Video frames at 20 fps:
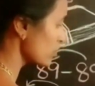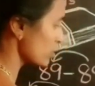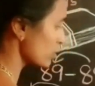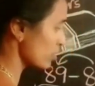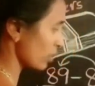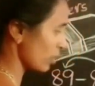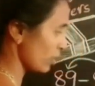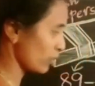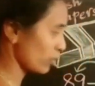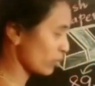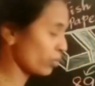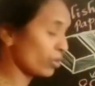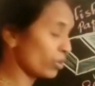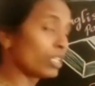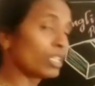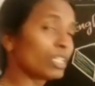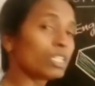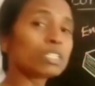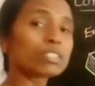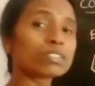0.
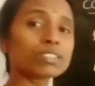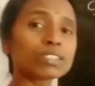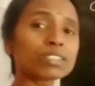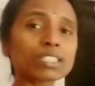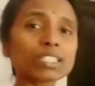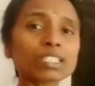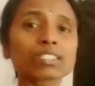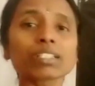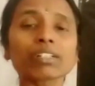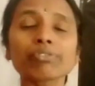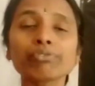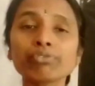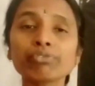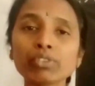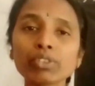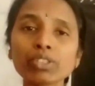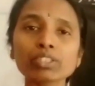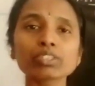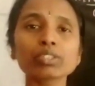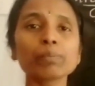This is the
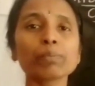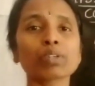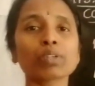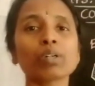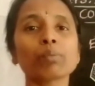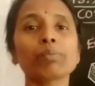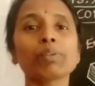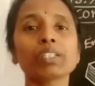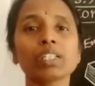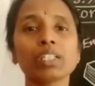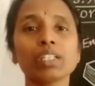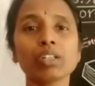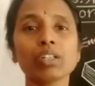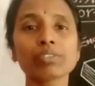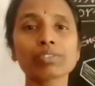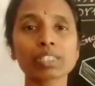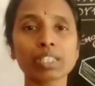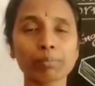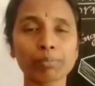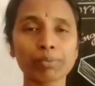fourth property of
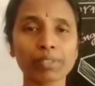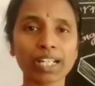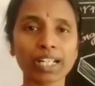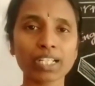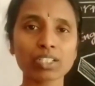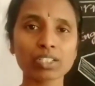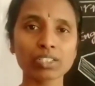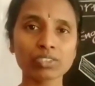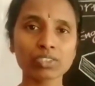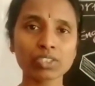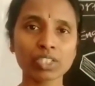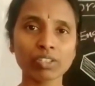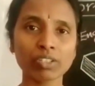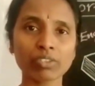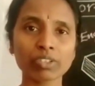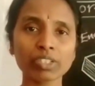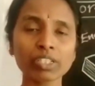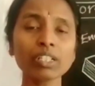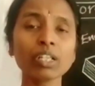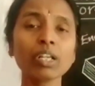subtraction
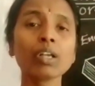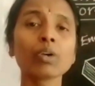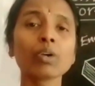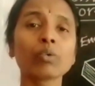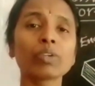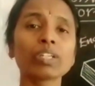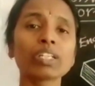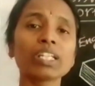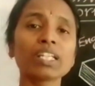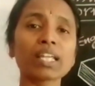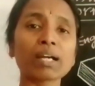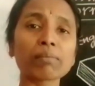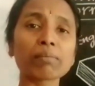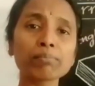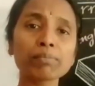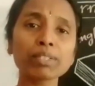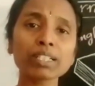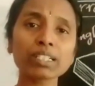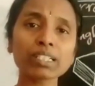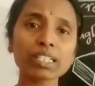children. When a number
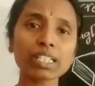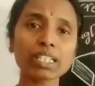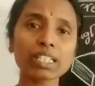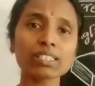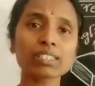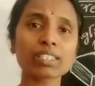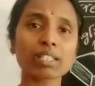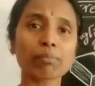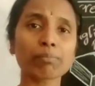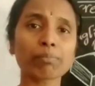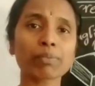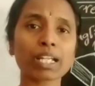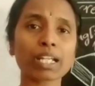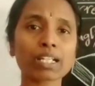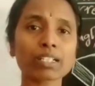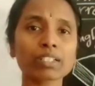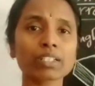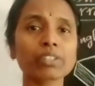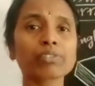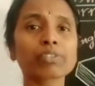is
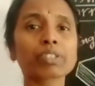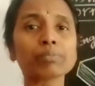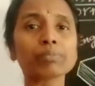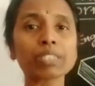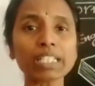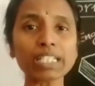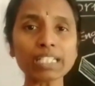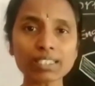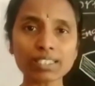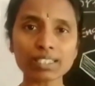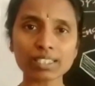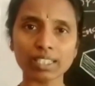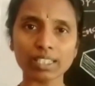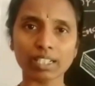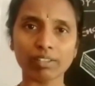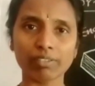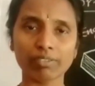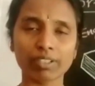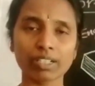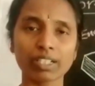subtracted from itself,
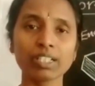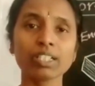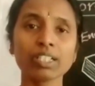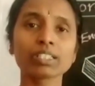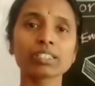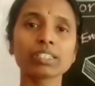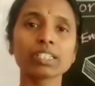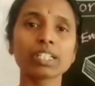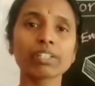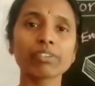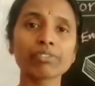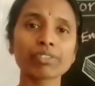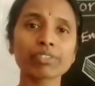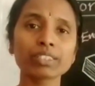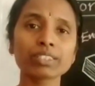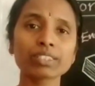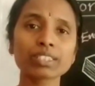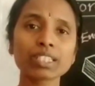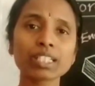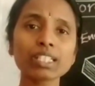the
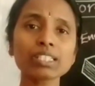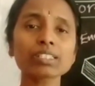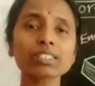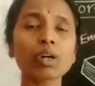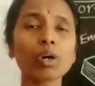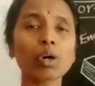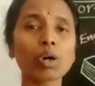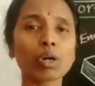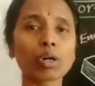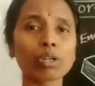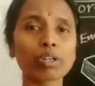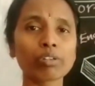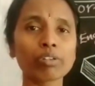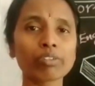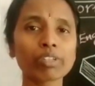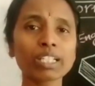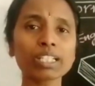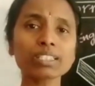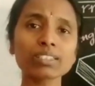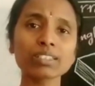difference is
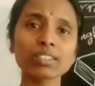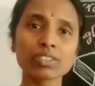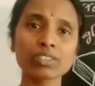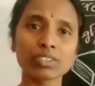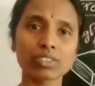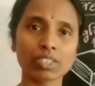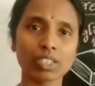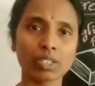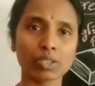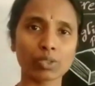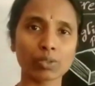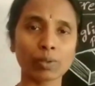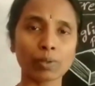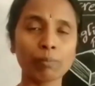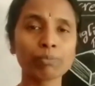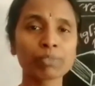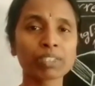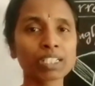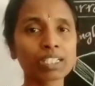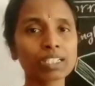always 0.
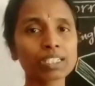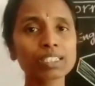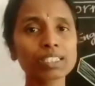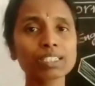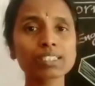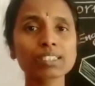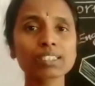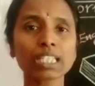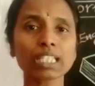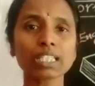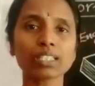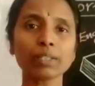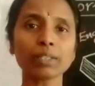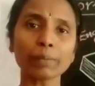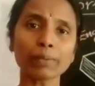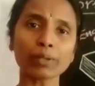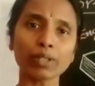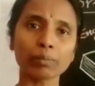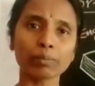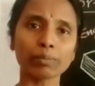Let us see the
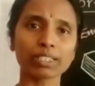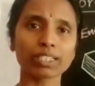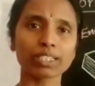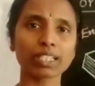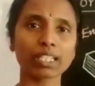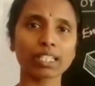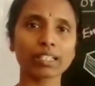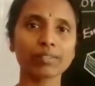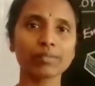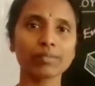property.